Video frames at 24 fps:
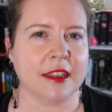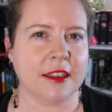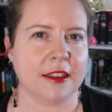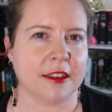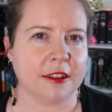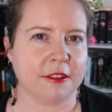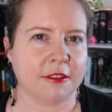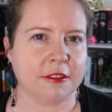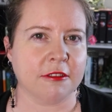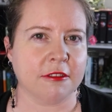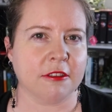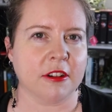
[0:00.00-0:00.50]

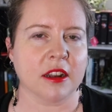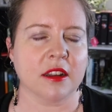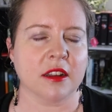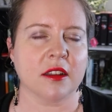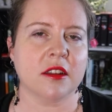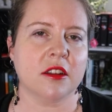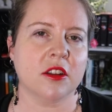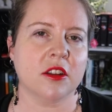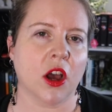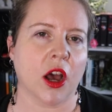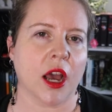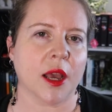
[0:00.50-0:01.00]

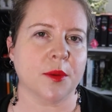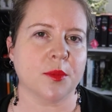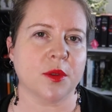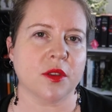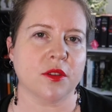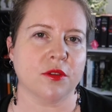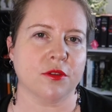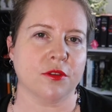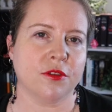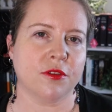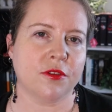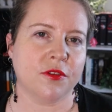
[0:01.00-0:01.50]
different types
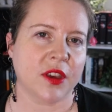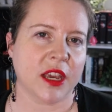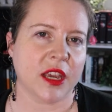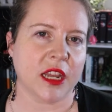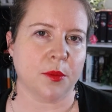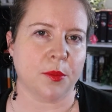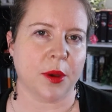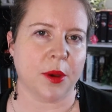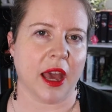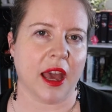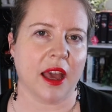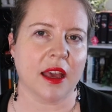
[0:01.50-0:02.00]
of
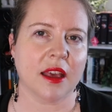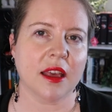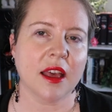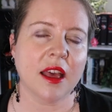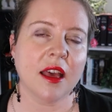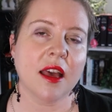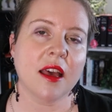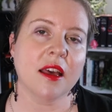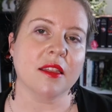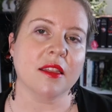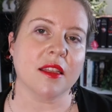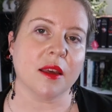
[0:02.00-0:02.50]
feedback
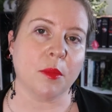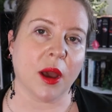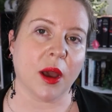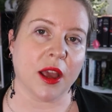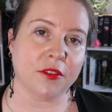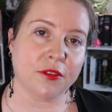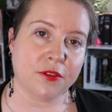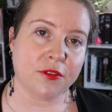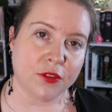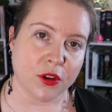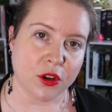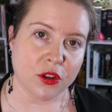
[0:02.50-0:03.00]
than my
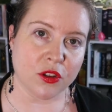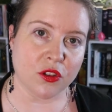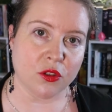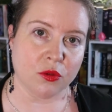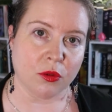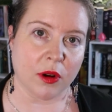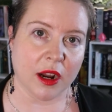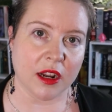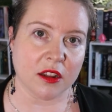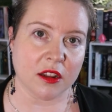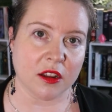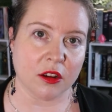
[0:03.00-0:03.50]
first
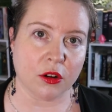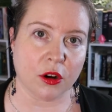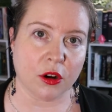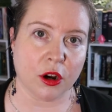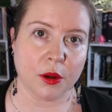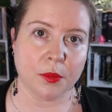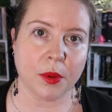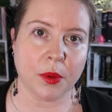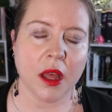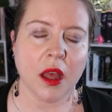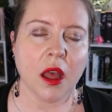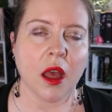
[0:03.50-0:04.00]
writing
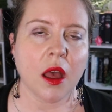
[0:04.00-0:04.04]
group,